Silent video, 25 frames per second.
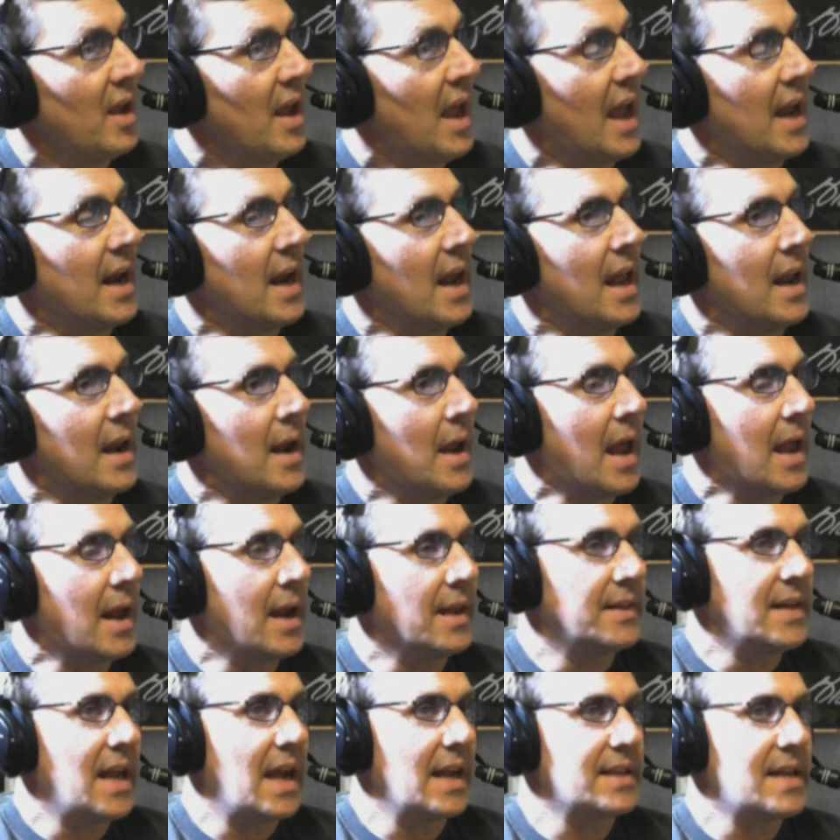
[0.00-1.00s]
And
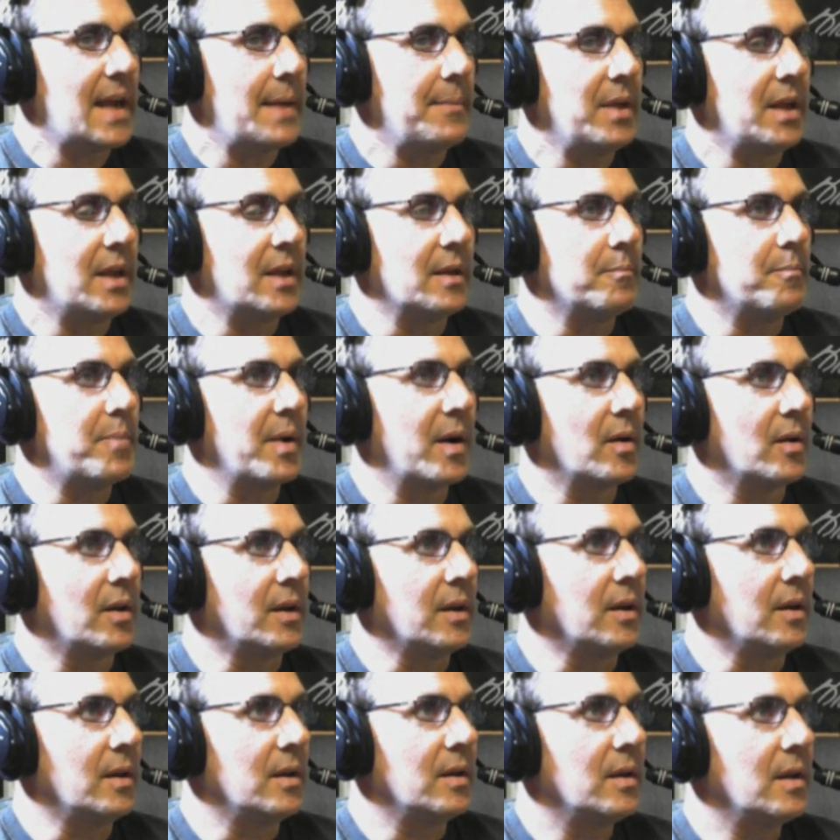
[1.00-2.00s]
at that time, he could
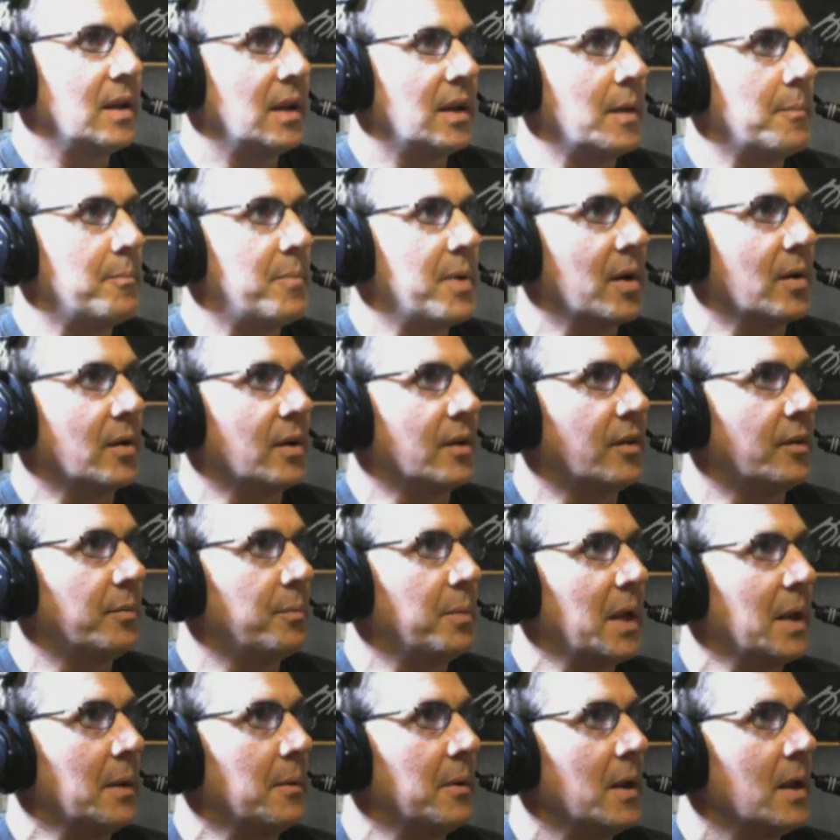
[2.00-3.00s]
barely
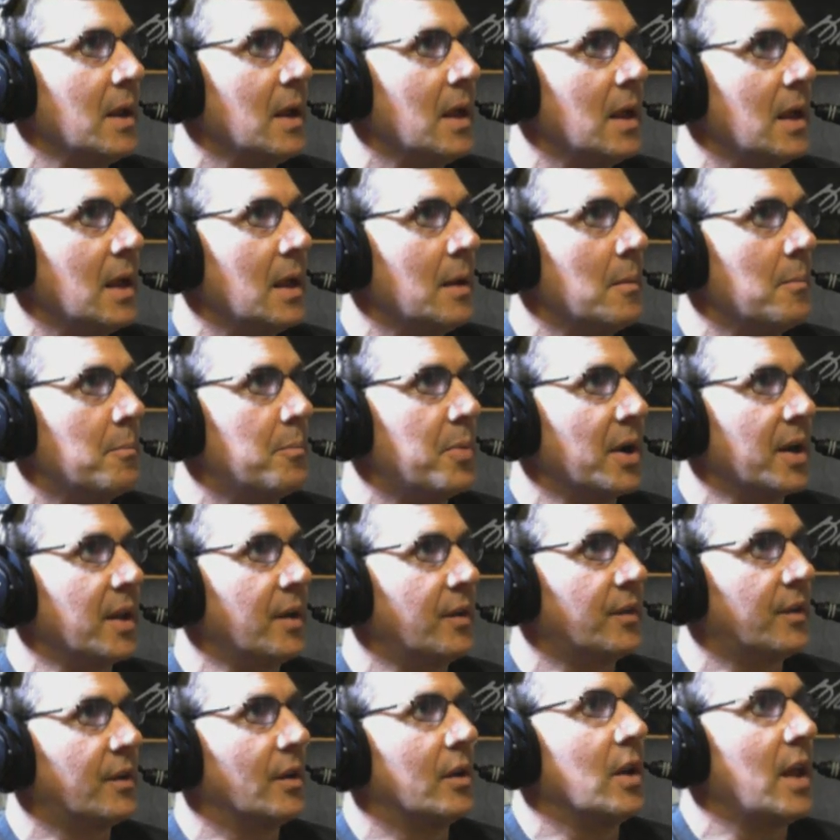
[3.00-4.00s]
speak, but he
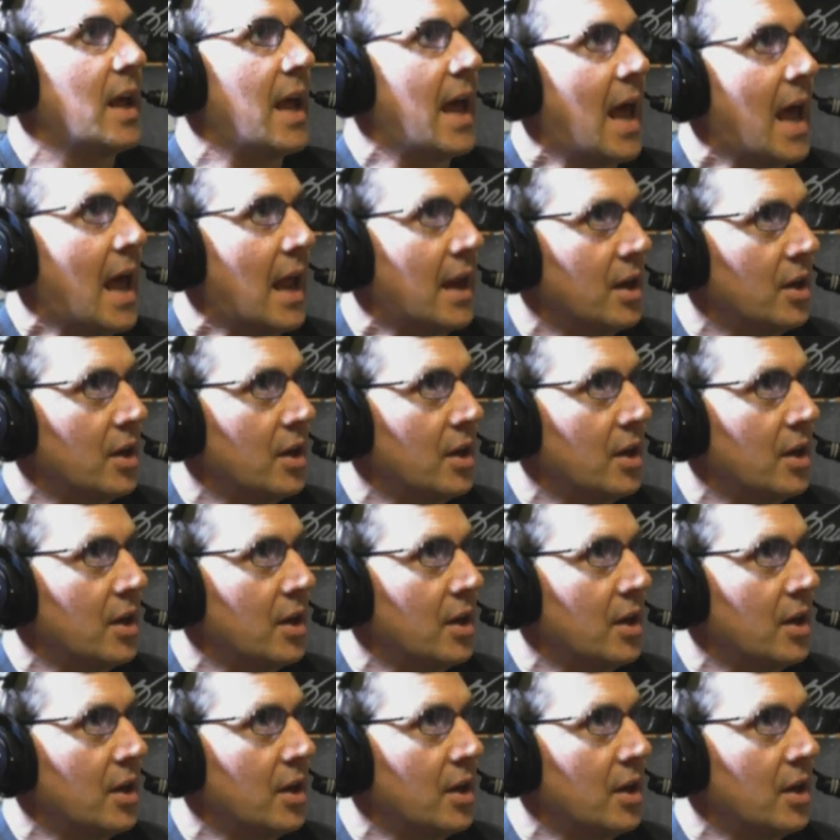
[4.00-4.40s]
still had.